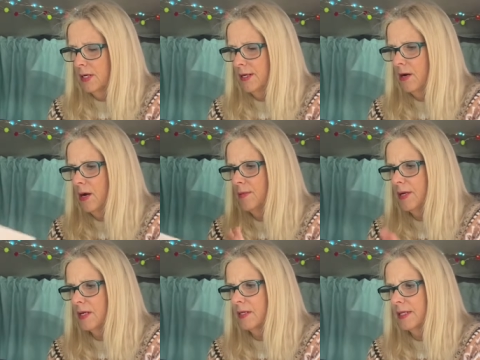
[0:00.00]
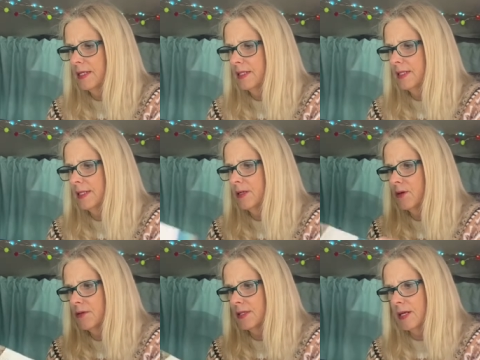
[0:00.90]
Now, I'm not going to get to see
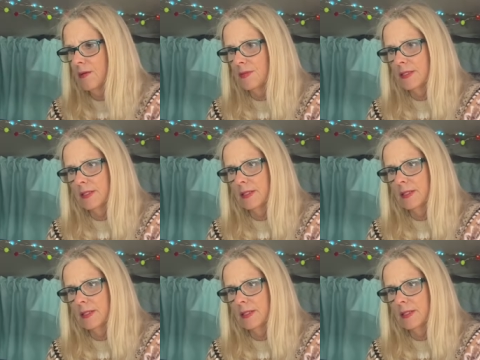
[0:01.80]
all this, obviously,